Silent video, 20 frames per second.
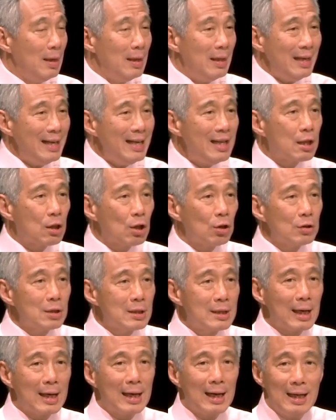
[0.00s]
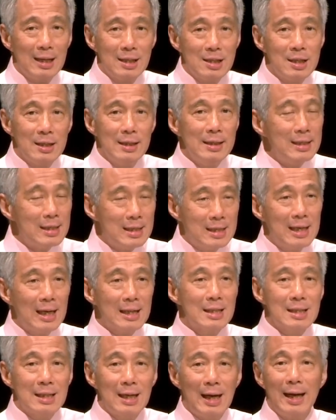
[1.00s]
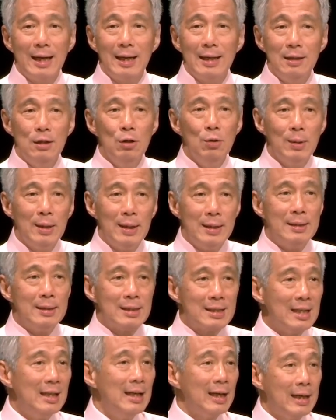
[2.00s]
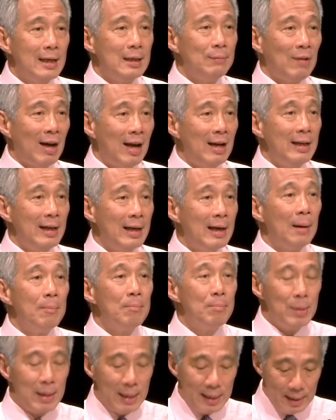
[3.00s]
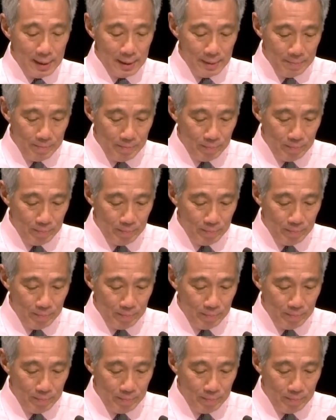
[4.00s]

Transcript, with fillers: The ethos, the culture is just like you were in a Silicon Valley company.